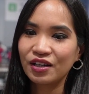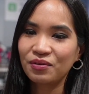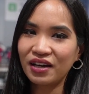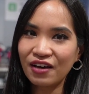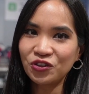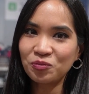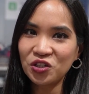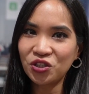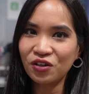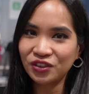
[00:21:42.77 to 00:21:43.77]
we have to be
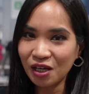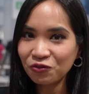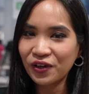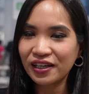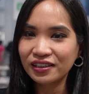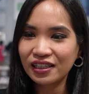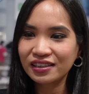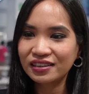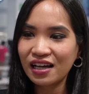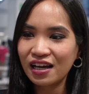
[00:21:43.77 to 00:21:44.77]
sure of something,
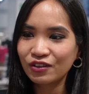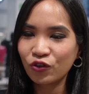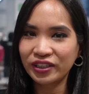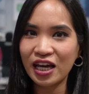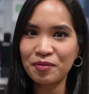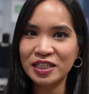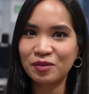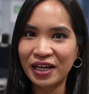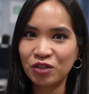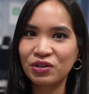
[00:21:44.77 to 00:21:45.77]
is that the game is
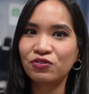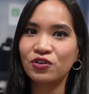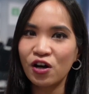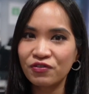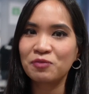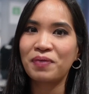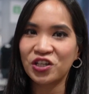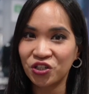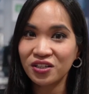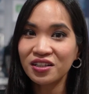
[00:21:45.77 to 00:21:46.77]
made with love and
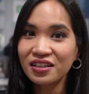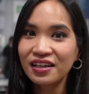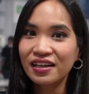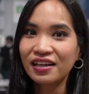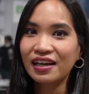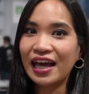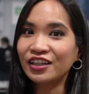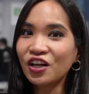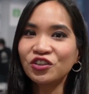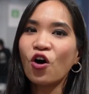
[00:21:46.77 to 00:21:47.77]
passion,
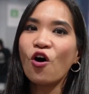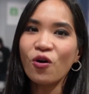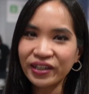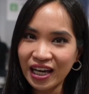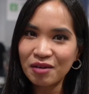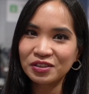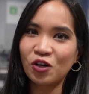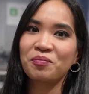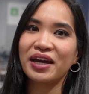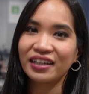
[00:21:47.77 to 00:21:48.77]
and not all games
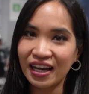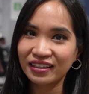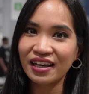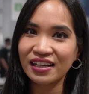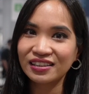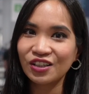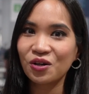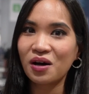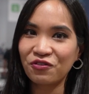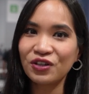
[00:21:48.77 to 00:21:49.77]
are made like this. So
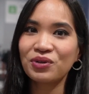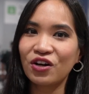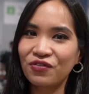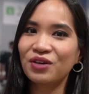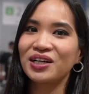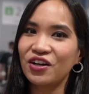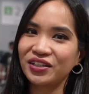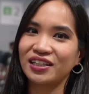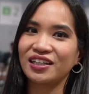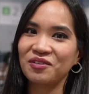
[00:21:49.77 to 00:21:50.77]
I think we are very
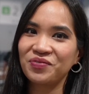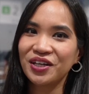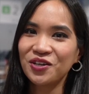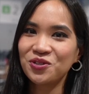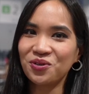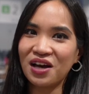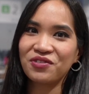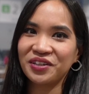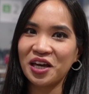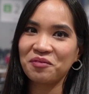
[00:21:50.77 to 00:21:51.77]
lucky to have
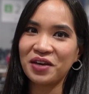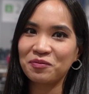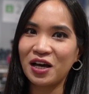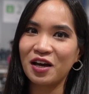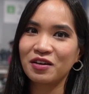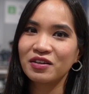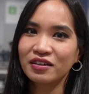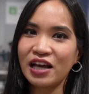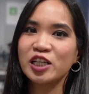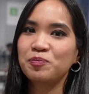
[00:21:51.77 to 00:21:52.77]
a game made by
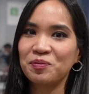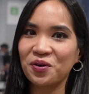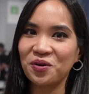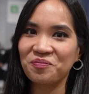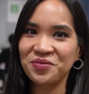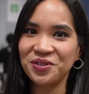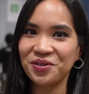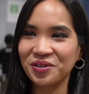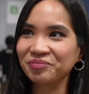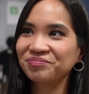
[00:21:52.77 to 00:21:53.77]
nice people.
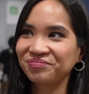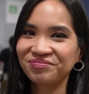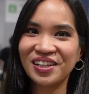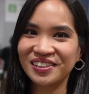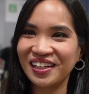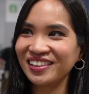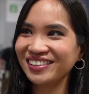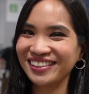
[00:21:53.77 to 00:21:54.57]
So that's it.